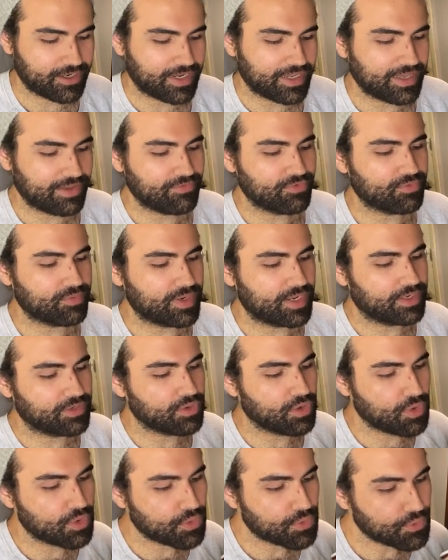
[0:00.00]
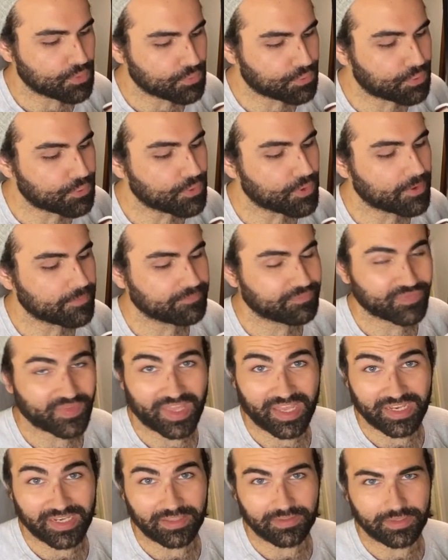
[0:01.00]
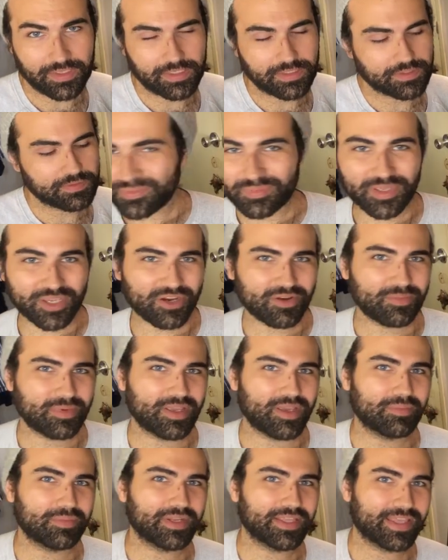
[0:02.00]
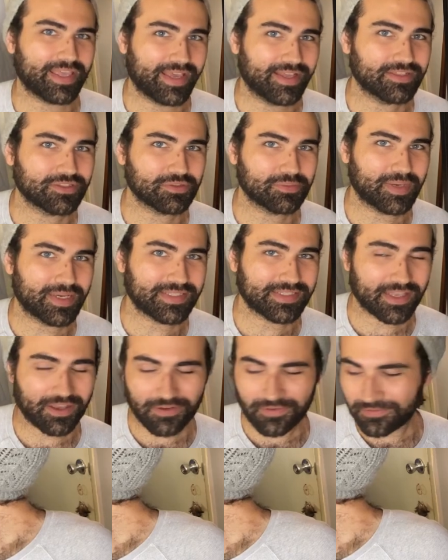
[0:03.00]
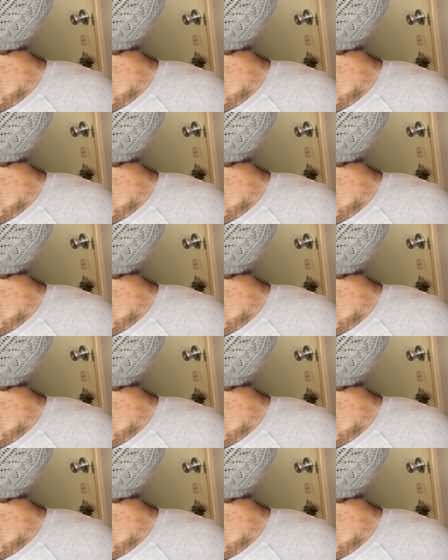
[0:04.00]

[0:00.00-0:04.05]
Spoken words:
I haven't read any of these. BRB, I'm gonna cancel myself.